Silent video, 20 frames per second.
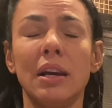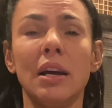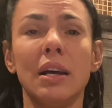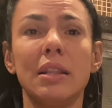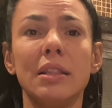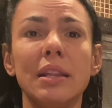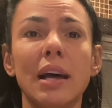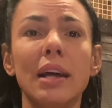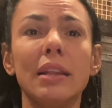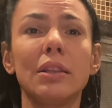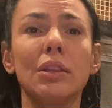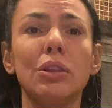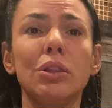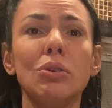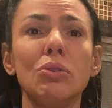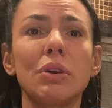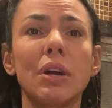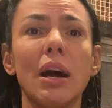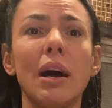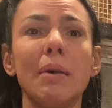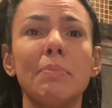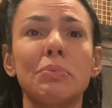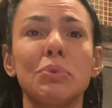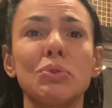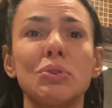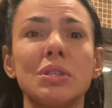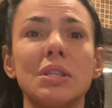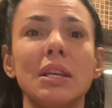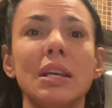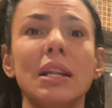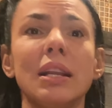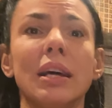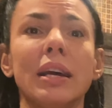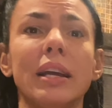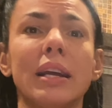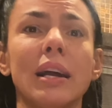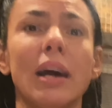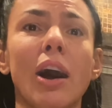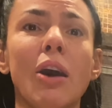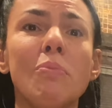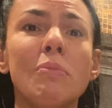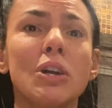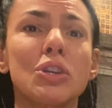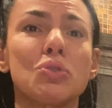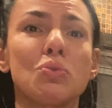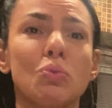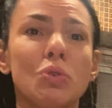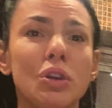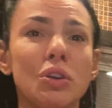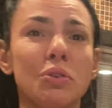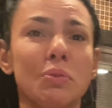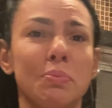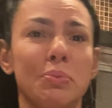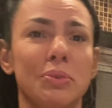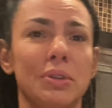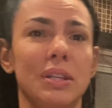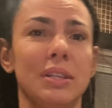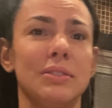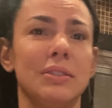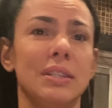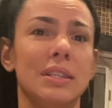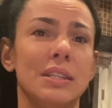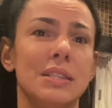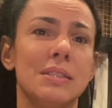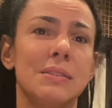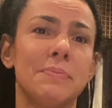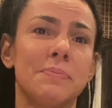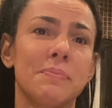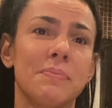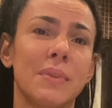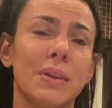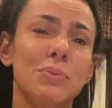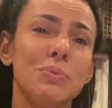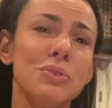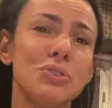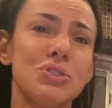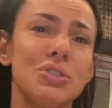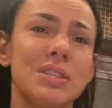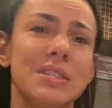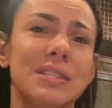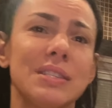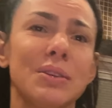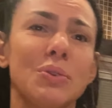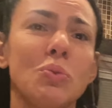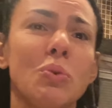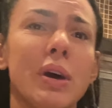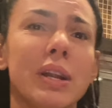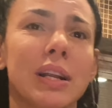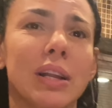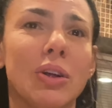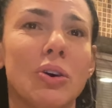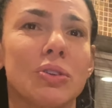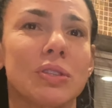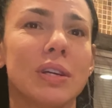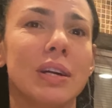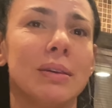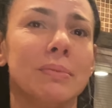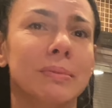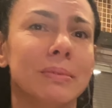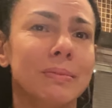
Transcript: not look up to see like how much work you put into this, which is quite a long time.